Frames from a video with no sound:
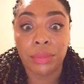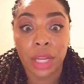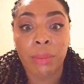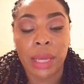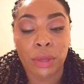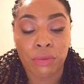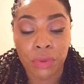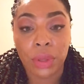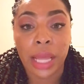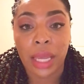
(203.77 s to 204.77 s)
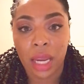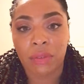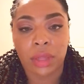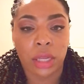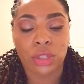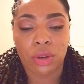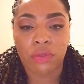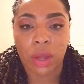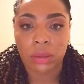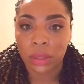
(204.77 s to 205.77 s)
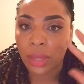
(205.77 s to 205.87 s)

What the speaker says: they'll make you feel like everything is your fault.